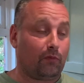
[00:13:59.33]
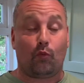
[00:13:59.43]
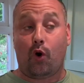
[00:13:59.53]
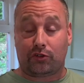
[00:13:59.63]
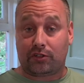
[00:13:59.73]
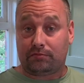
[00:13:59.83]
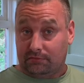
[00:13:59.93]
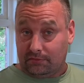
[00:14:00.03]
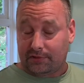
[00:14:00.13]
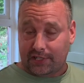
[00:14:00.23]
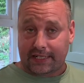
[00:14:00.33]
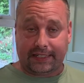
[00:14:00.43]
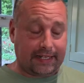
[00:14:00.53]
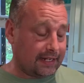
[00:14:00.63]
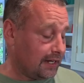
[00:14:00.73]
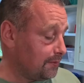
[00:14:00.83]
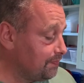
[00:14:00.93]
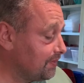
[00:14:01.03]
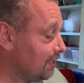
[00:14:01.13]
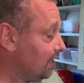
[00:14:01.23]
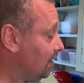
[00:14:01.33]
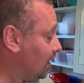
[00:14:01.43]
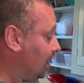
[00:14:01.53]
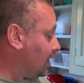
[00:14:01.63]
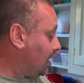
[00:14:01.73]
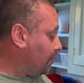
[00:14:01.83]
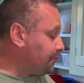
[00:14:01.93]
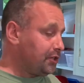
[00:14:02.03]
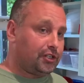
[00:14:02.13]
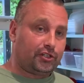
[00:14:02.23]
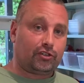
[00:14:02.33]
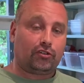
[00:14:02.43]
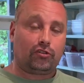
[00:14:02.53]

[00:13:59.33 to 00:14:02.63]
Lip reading: was sadly dead now, a British